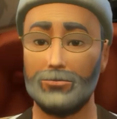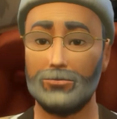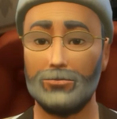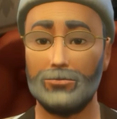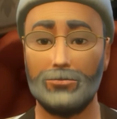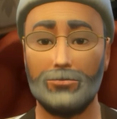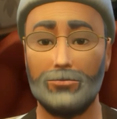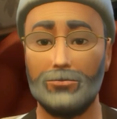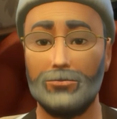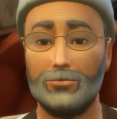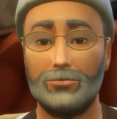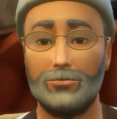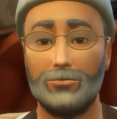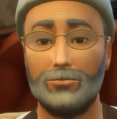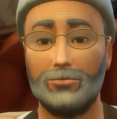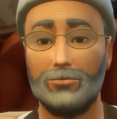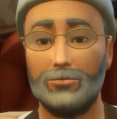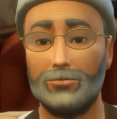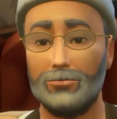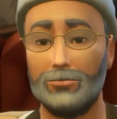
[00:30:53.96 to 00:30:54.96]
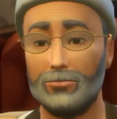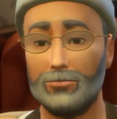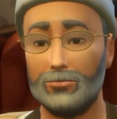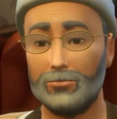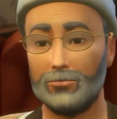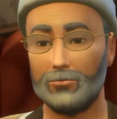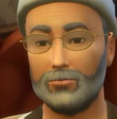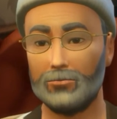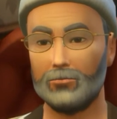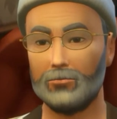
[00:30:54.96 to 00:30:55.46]
Indeed?
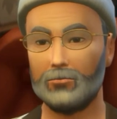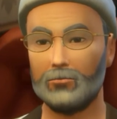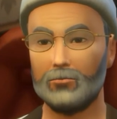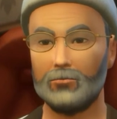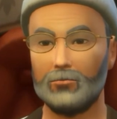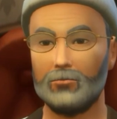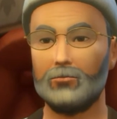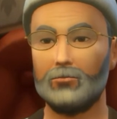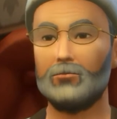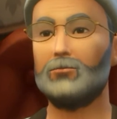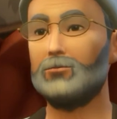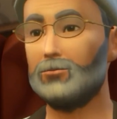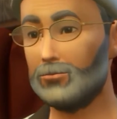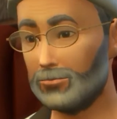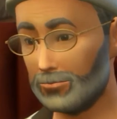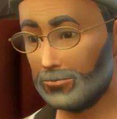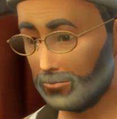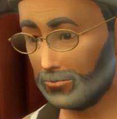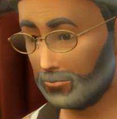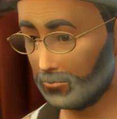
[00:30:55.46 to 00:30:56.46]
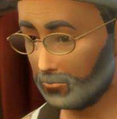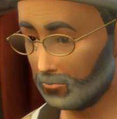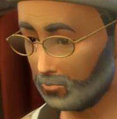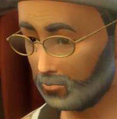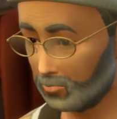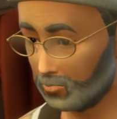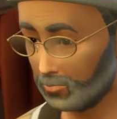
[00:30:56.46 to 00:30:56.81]
In the garden?